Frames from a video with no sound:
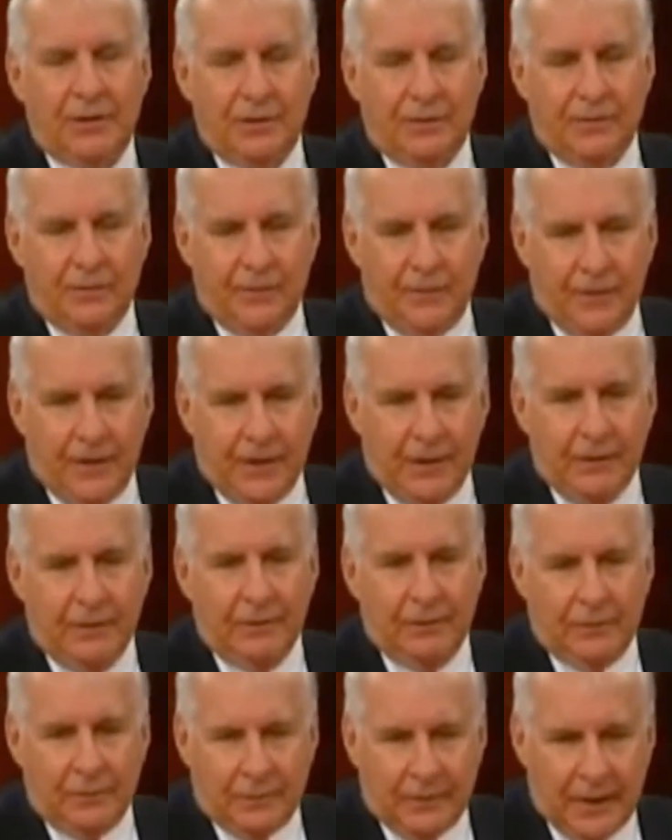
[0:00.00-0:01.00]
to
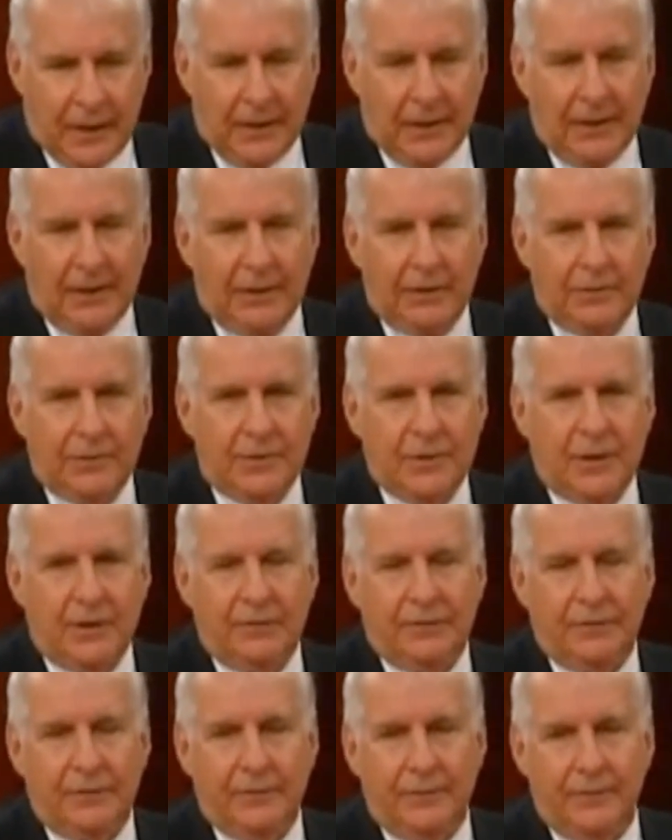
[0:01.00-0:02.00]
feel not like
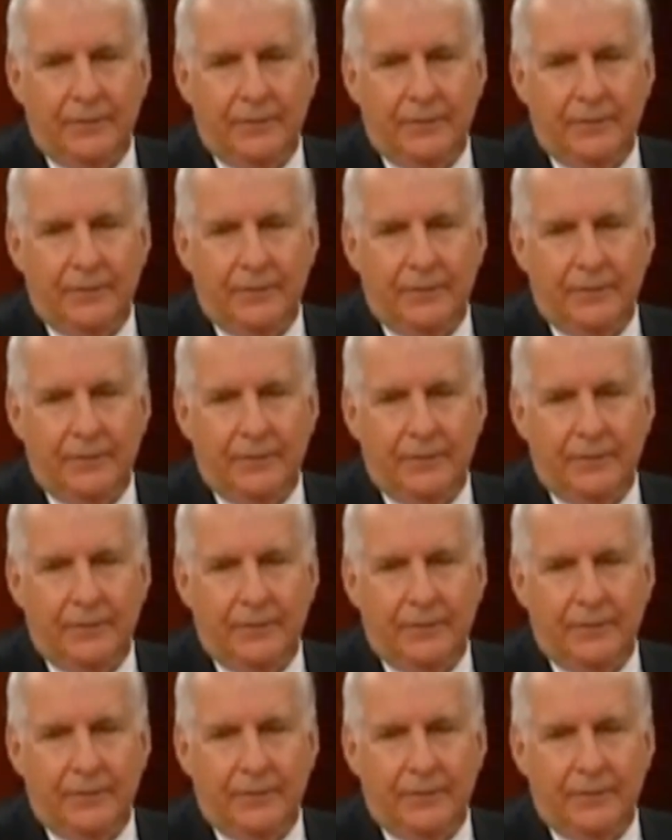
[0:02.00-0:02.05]
yourself?